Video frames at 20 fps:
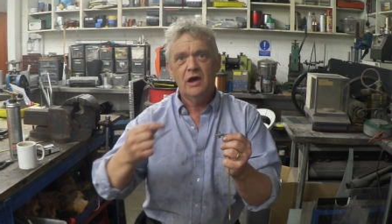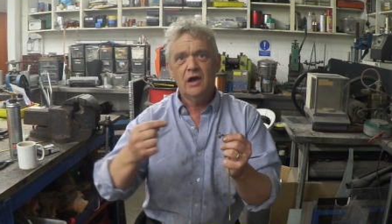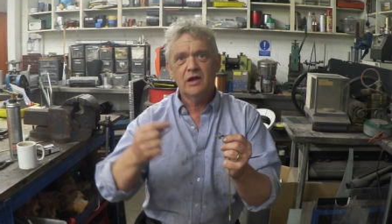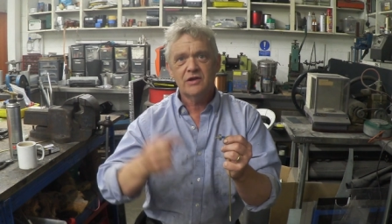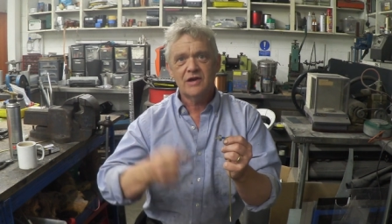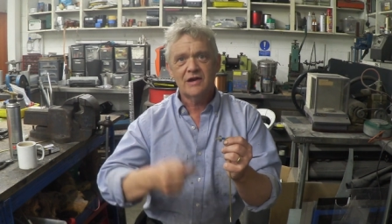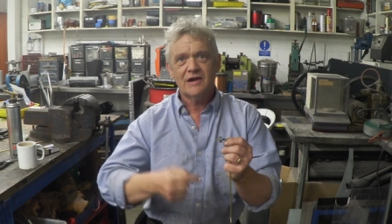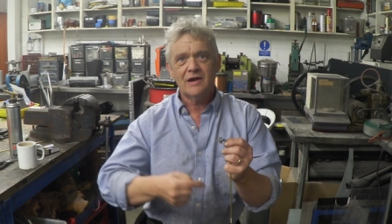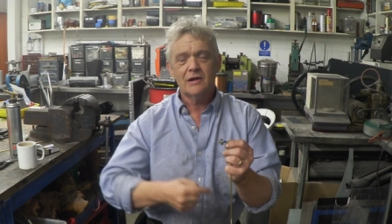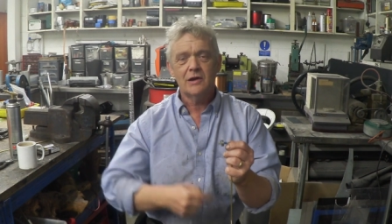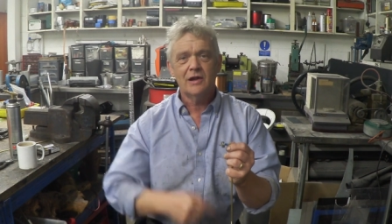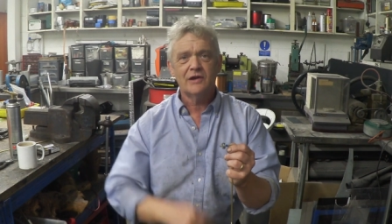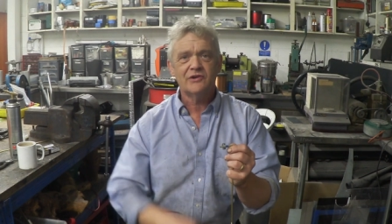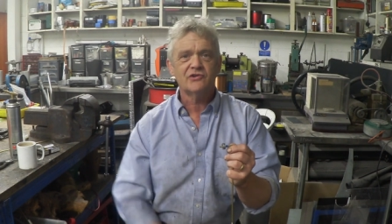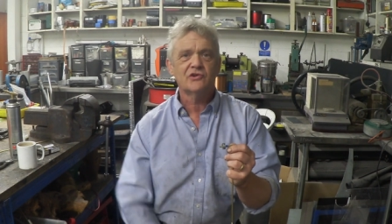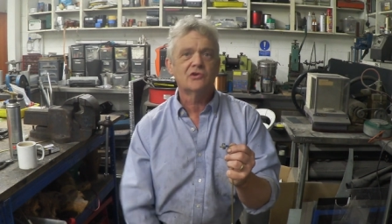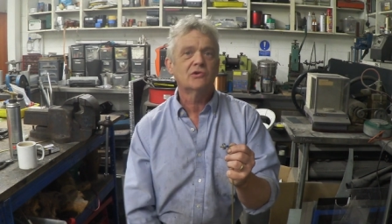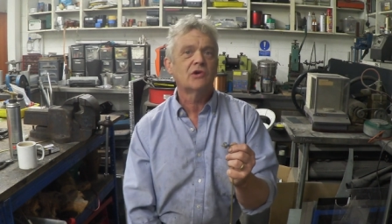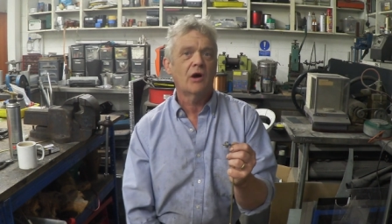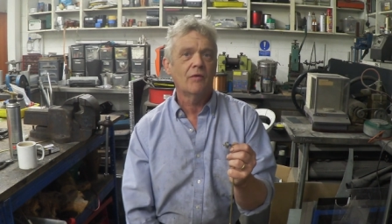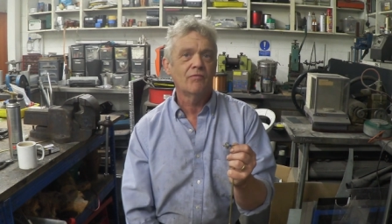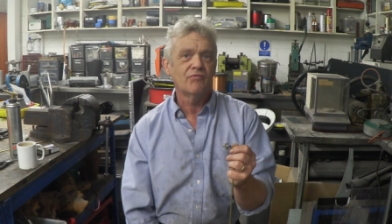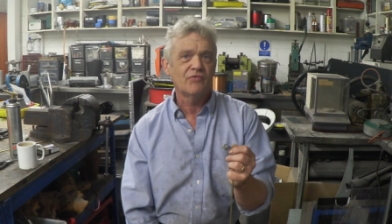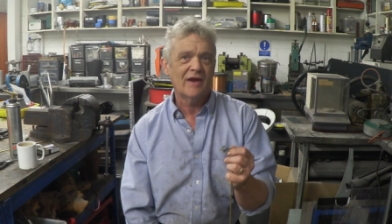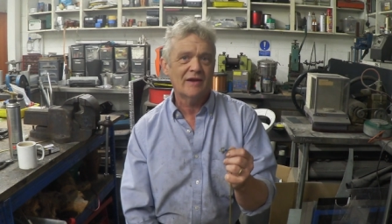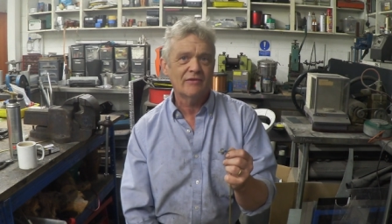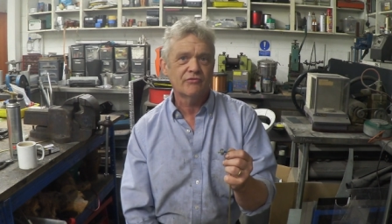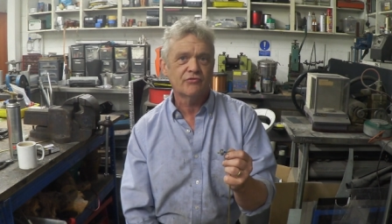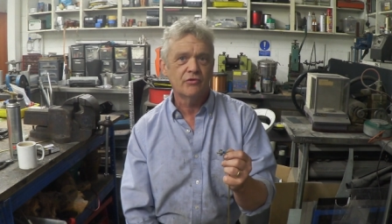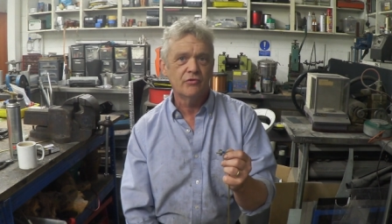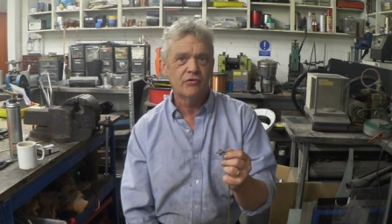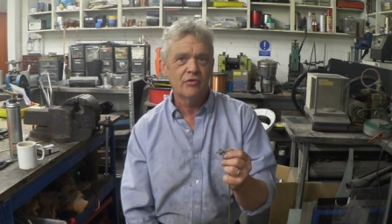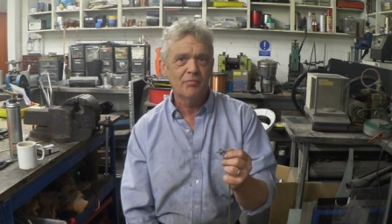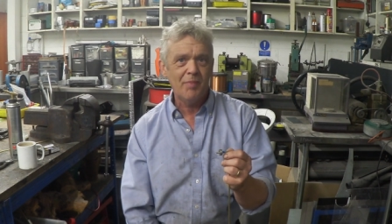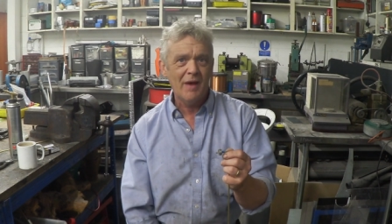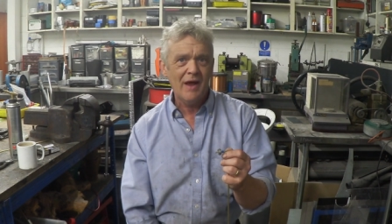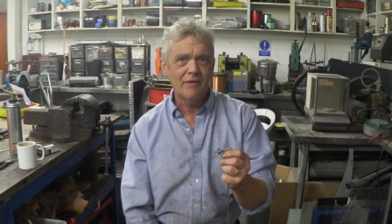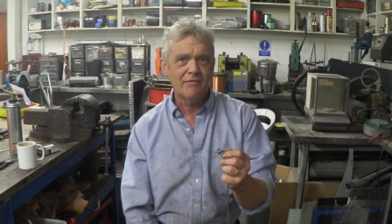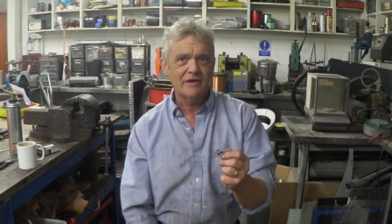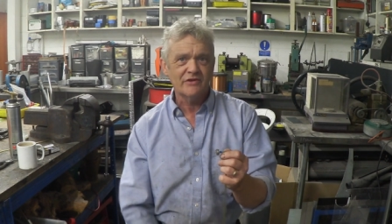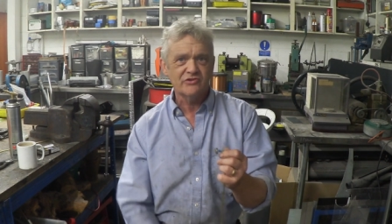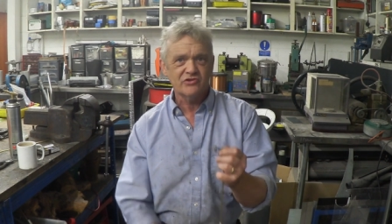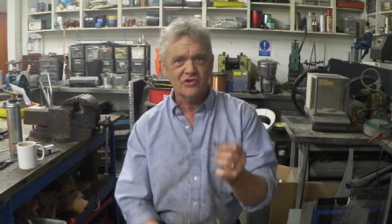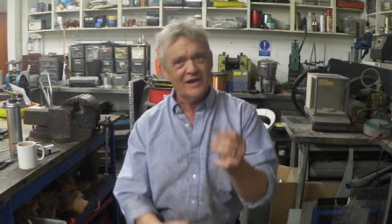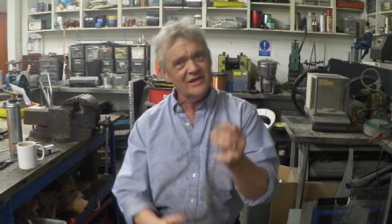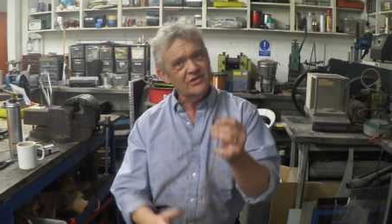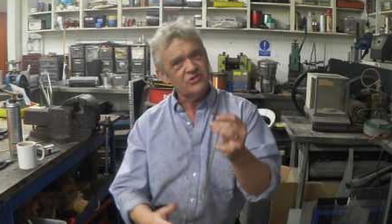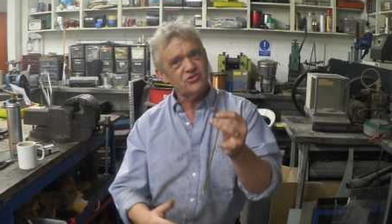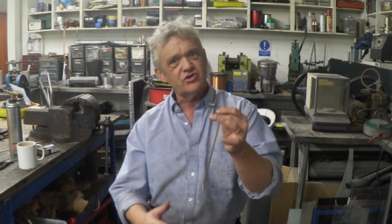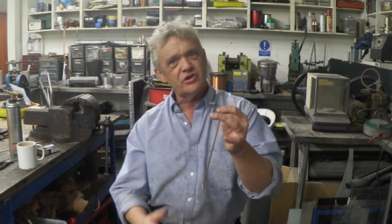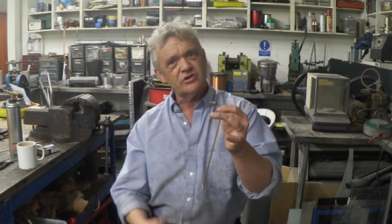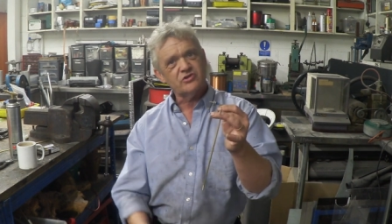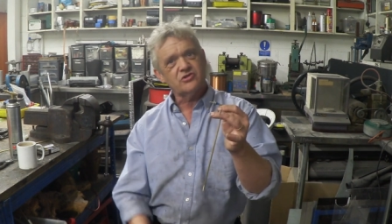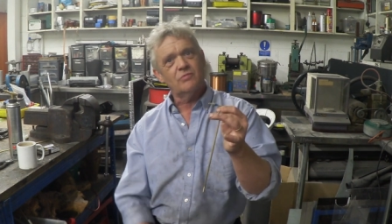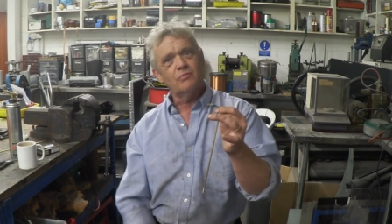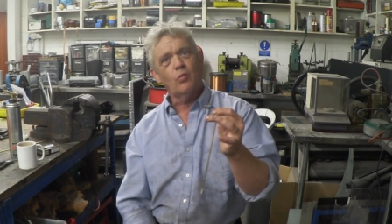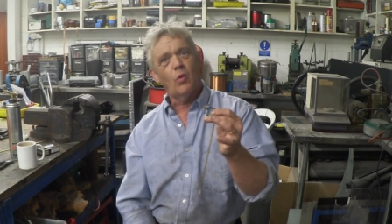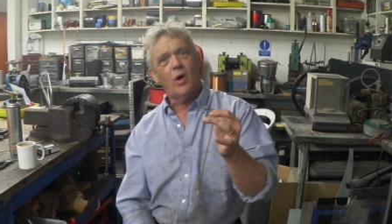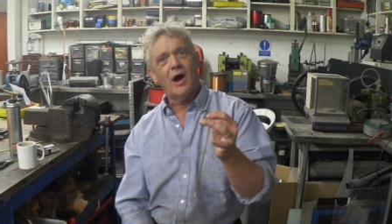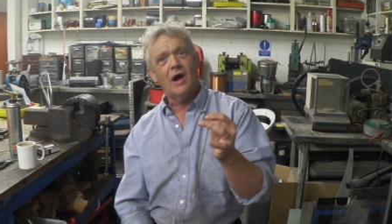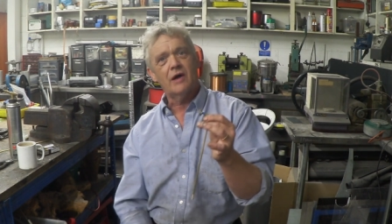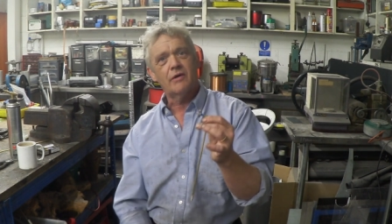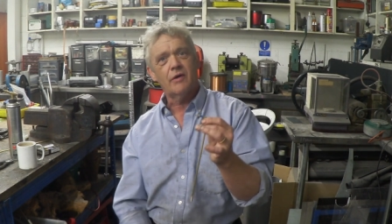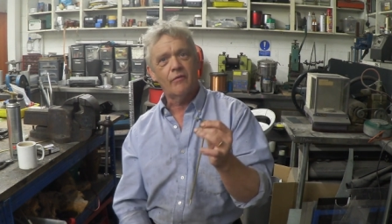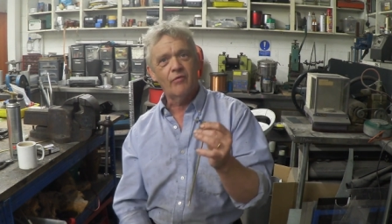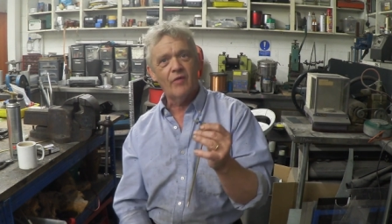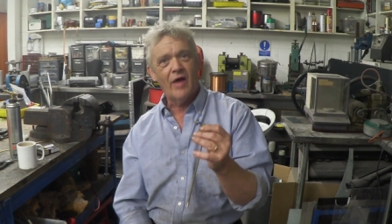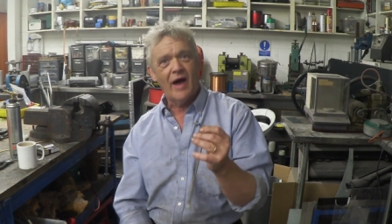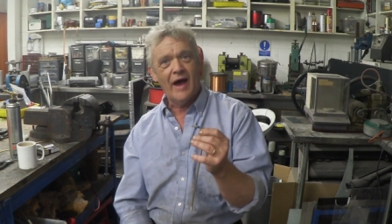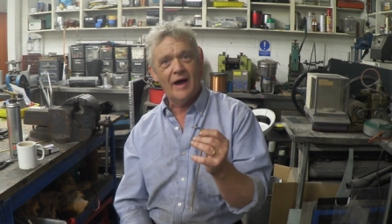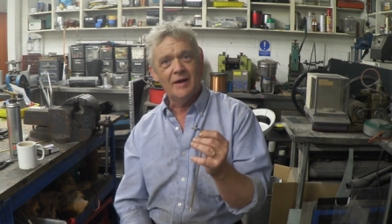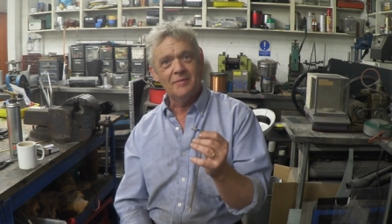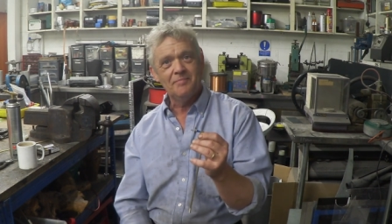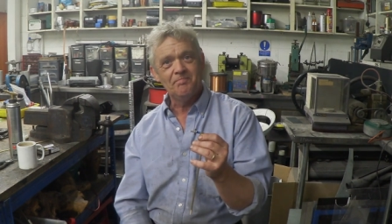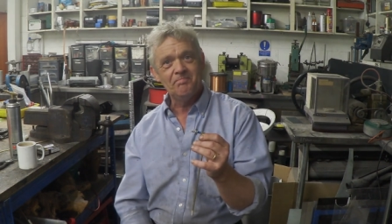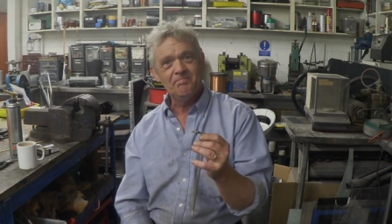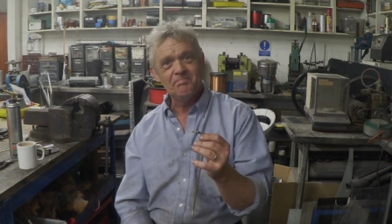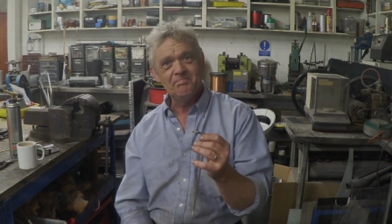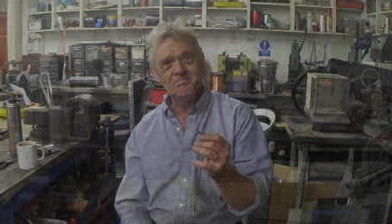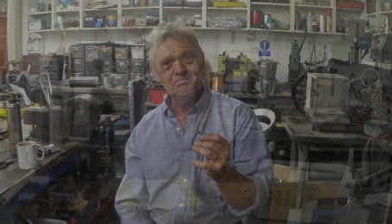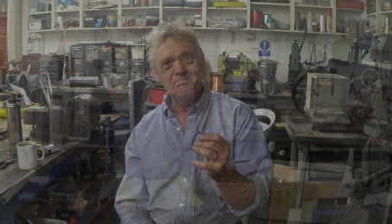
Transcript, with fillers: and get electrical contact through the bearing. So let's stick some wire on there. Okay,